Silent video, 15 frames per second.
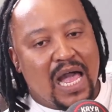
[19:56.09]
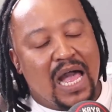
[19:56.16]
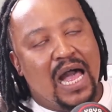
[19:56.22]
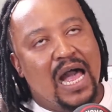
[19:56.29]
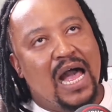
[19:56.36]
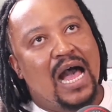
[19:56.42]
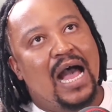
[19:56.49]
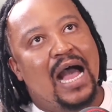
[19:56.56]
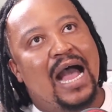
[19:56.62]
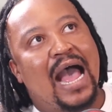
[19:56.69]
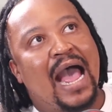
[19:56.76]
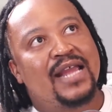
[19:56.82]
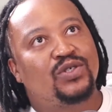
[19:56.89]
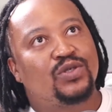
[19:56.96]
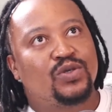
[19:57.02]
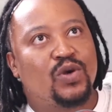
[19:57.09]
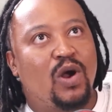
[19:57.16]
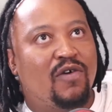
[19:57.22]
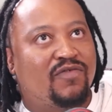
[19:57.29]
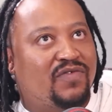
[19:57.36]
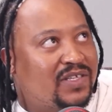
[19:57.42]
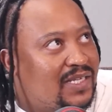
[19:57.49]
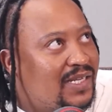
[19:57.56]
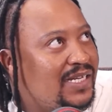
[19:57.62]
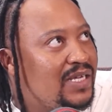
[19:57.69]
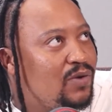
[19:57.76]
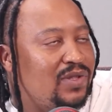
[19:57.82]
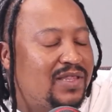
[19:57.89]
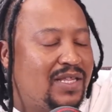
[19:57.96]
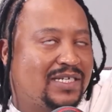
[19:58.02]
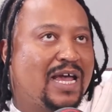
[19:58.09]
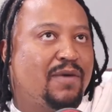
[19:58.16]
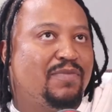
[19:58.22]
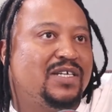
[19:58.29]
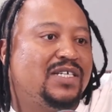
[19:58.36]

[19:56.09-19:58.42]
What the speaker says: I do, obviously, with the Tammy